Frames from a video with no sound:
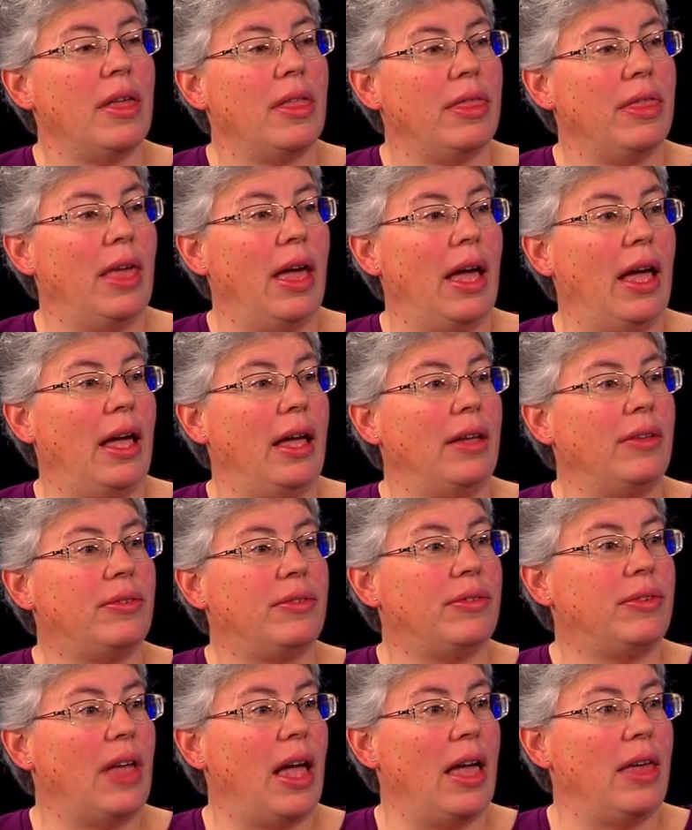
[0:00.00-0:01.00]
They
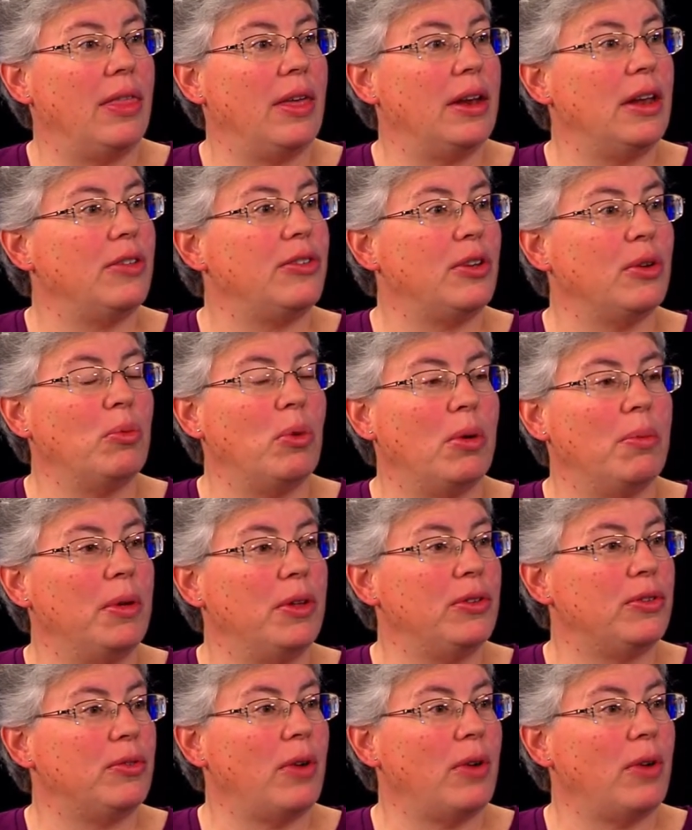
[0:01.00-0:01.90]
say that it's a woman's